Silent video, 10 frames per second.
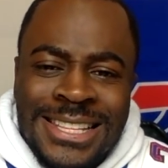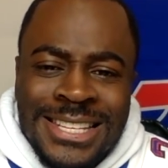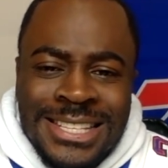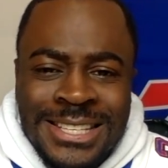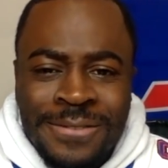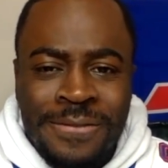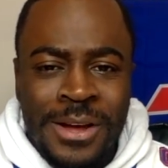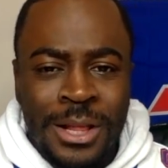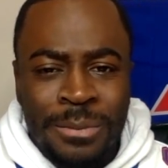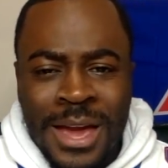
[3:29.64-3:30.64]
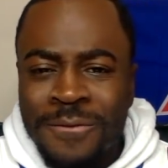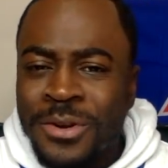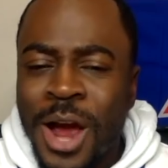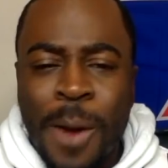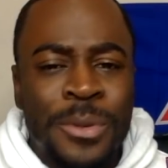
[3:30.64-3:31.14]
to develop,
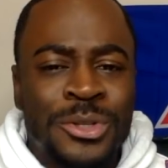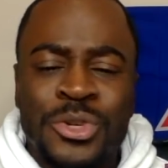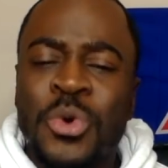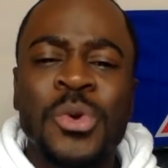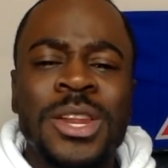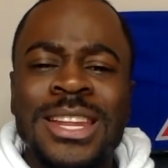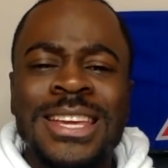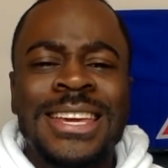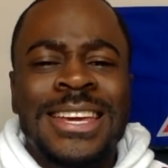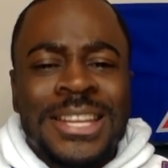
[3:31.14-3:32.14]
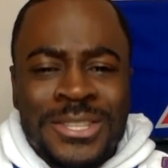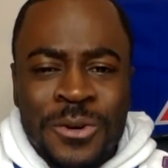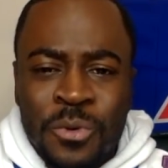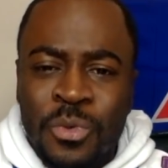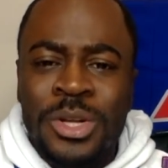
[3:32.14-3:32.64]
every opportunity
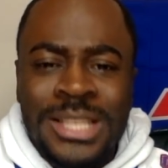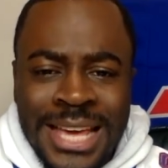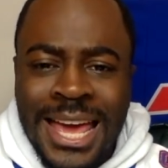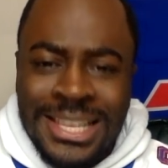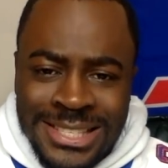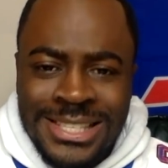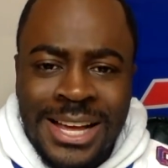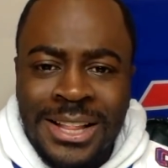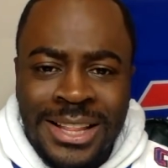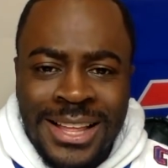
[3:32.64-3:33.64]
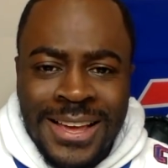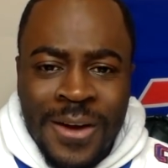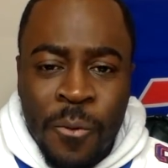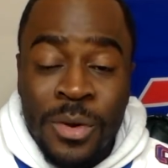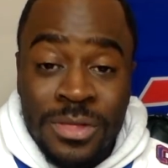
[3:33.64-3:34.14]
to really excel
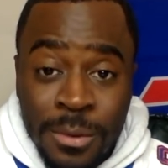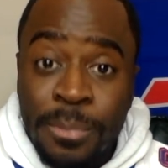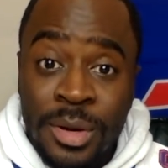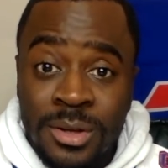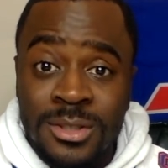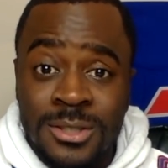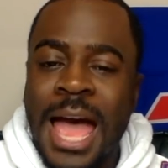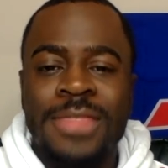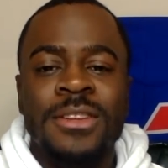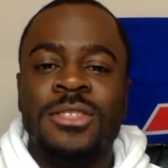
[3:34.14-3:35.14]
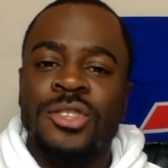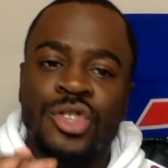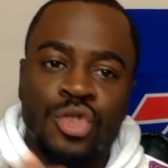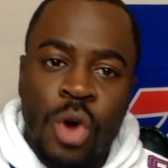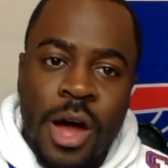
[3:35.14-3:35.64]
with the Bills. I think the
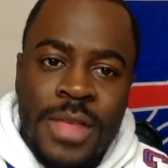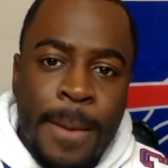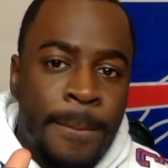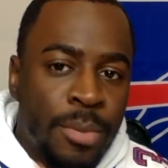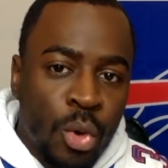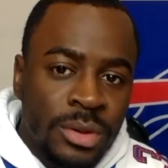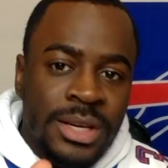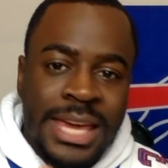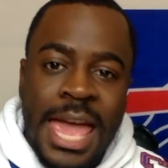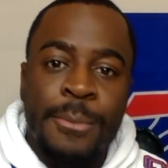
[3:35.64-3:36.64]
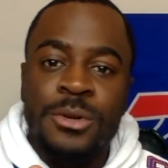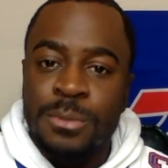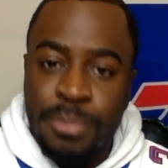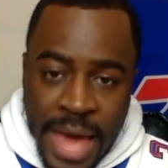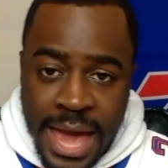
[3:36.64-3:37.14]
straw that broke the
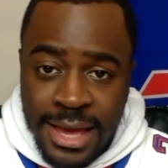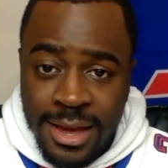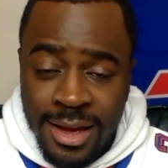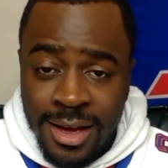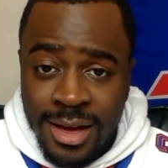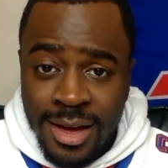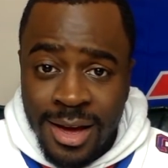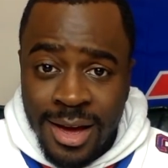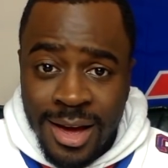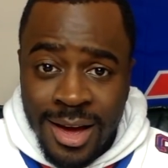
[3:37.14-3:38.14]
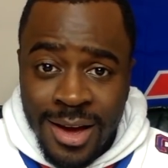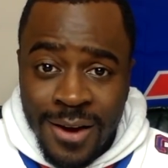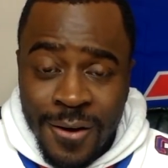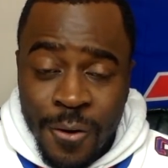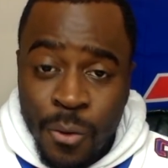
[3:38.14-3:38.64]
camel's back
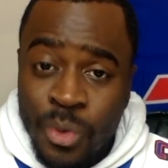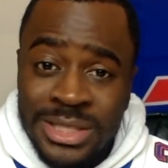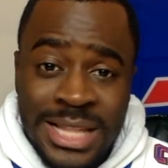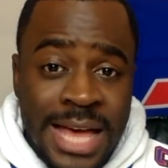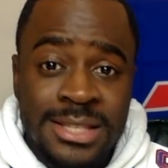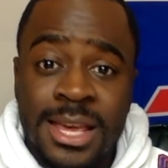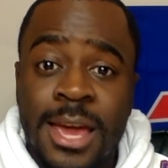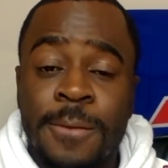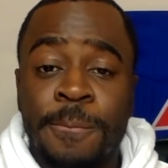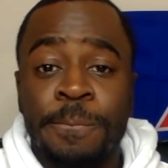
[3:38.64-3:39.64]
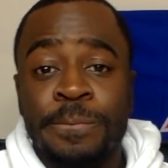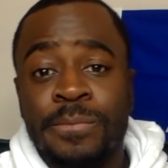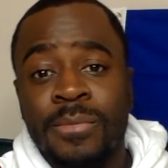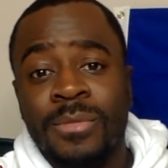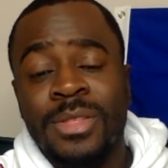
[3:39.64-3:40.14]
was last game
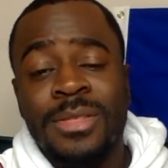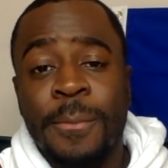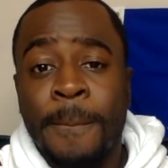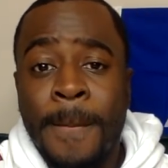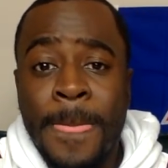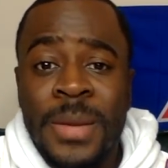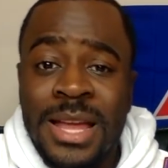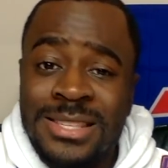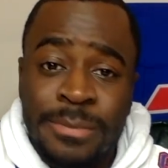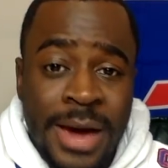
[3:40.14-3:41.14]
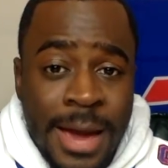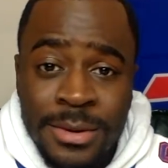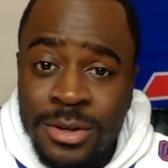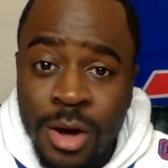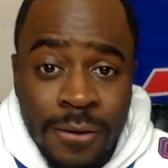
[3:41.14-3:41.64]
against the
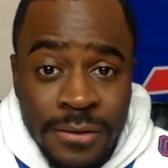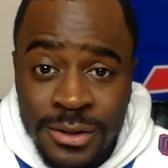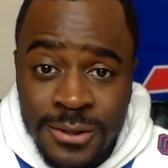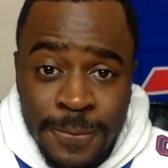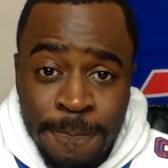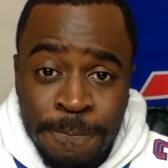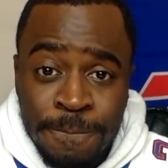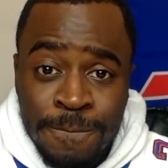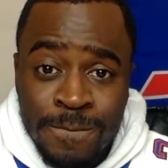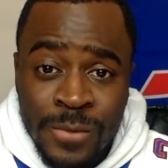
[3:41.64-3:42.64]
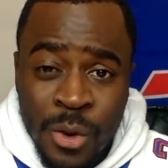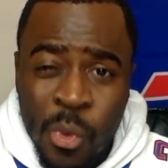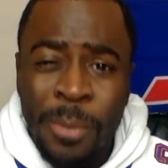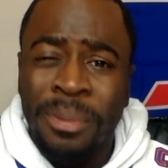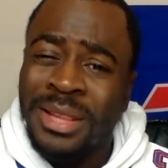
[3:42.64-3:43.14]
Miami Dolphins.
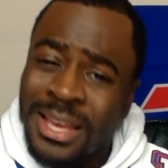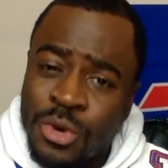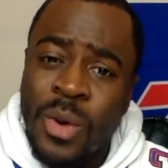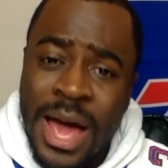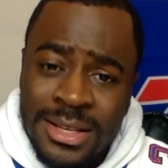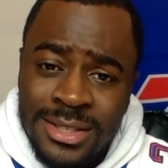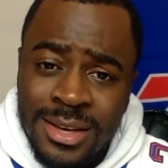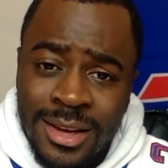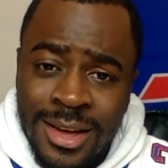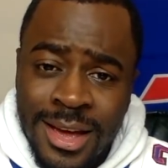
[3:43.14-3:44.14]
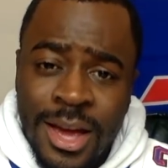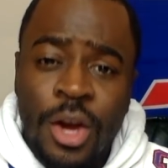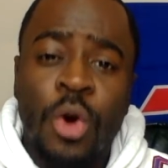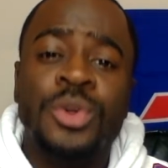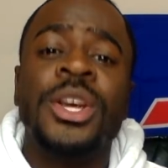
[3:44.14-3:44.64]
What play, you ask?
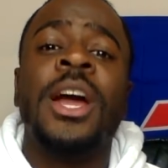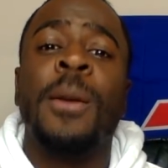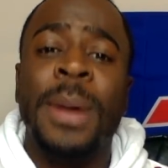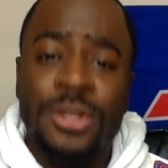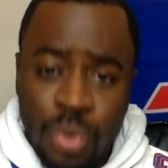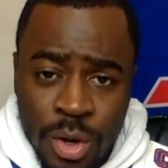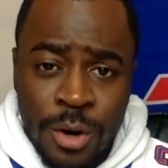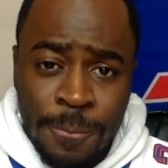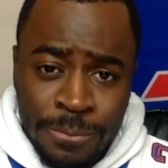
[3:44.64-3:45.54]
Go check out my Twitter.